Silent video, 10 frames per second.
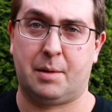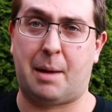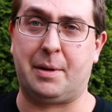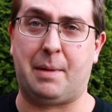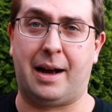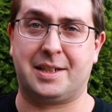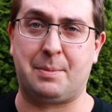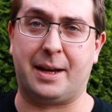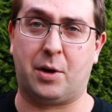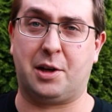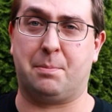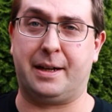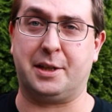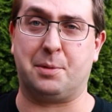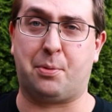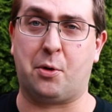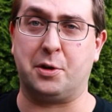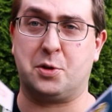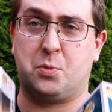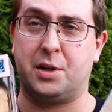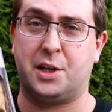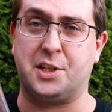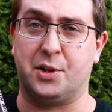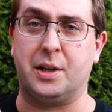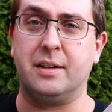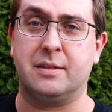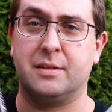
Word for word: Pop in a Box, I'm like one of your biggest supporters. What are you doing?